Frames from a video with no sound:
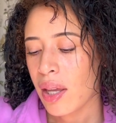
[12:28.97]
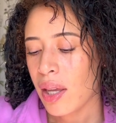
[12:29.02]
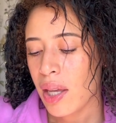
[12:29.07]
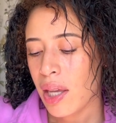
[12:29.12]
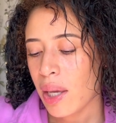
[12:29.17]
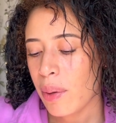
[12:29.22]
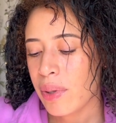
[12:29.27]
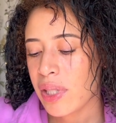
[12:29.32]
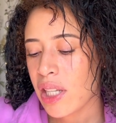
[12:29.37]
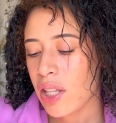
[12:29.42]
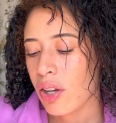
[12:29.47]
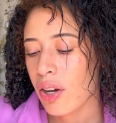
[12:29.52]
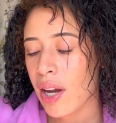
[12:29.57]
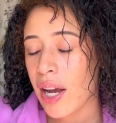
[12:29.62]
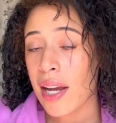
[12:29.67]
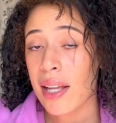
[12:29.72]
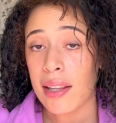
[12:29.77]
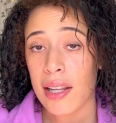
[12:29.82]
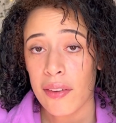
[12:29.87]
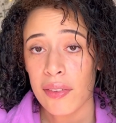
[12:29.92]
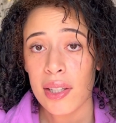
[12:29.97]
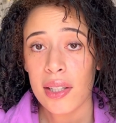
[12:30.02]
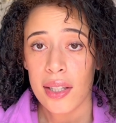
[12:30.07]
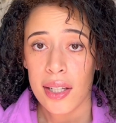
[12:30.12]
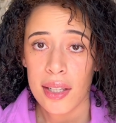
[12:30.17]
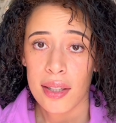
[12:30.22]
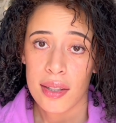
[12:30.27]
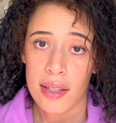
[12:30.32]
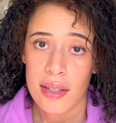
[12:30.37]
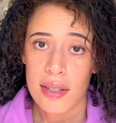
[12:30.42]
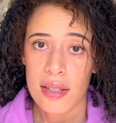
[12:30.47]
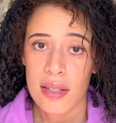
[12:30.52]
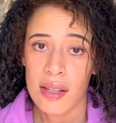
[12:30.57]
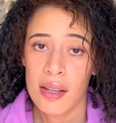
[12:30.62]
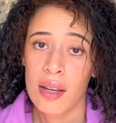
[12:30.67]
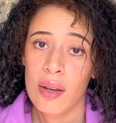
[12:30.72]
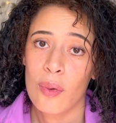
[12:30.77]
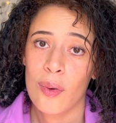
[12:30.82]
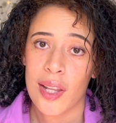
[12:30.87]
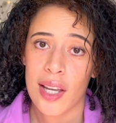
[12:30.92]
it was either I left it like this
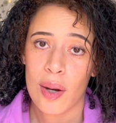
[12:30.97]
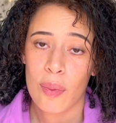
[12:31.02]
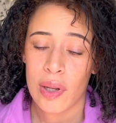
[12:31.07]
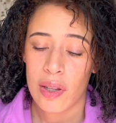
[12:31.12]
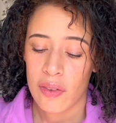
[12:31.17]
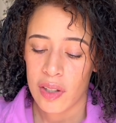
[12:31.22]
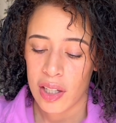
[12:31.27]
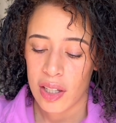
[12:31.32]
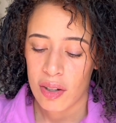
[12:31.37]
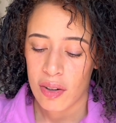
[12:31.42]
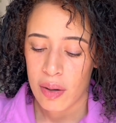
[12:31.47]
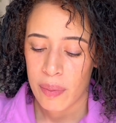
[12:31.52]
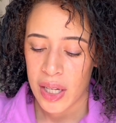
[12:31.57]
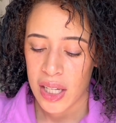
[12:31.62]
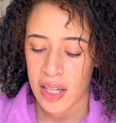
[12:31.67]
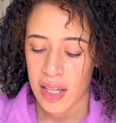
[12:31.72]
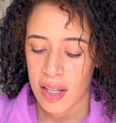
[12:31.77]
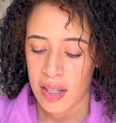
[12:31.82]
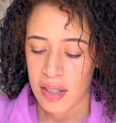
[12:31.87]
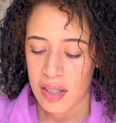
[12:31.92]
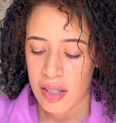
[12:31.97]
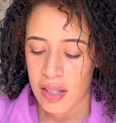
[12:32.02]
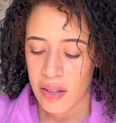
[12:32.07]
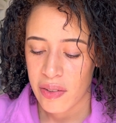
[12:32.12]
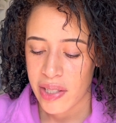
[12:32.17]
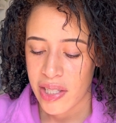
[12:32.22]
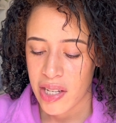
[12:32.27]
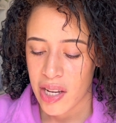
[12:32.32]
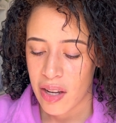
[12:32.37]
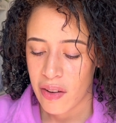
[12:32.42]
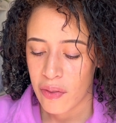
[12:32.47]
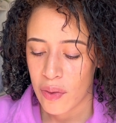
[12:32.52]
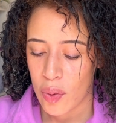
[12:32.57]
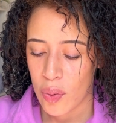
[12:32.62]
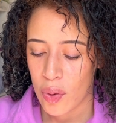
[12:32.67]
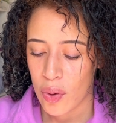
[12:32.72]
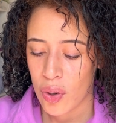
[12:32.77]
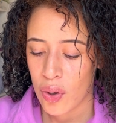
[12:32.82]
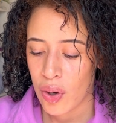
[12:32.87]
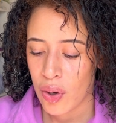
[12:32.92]
without weaving in all my ends of stuff,
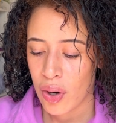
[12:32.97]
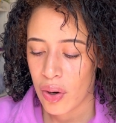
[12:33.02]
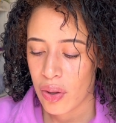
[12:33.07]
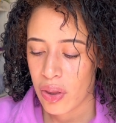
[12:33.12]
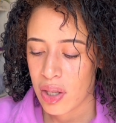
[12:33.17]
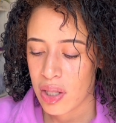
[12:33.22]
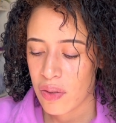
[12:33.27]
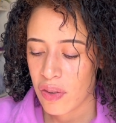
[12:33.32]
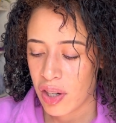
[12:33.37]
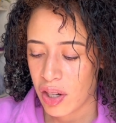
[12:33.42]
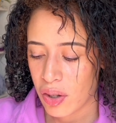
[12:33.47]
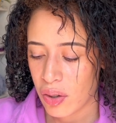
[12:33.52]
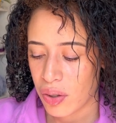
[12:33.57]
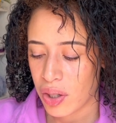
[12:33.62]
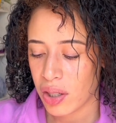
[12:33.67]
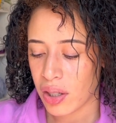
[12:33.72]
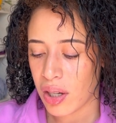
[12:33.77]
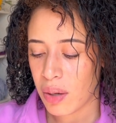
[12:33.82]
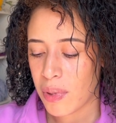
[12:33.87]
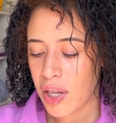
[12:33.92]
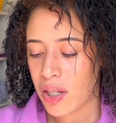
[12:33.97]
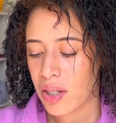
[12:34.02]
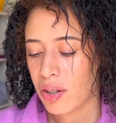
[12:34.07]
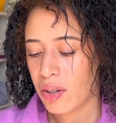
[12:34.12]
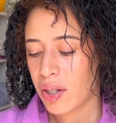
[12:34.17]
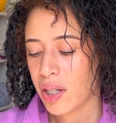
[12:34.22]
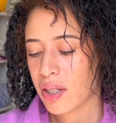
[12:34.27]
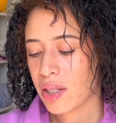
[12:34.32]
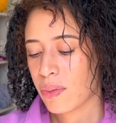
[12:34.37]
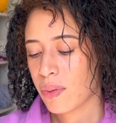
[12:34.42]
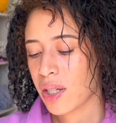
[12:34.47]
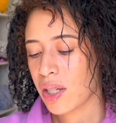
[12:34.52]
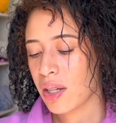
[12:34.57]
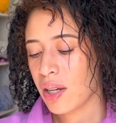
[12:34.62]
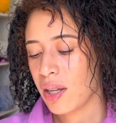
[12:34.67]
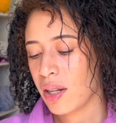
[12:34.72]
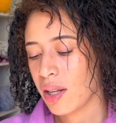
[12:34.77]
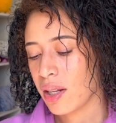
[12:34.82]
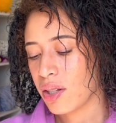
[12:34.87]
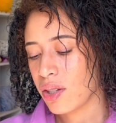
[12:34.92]
or this video didn't come out till next week,
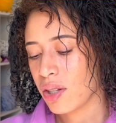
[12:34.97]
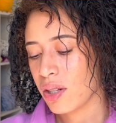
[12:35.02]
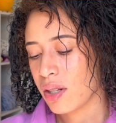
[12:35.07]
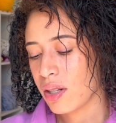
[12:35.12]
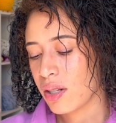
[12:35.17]
and that's too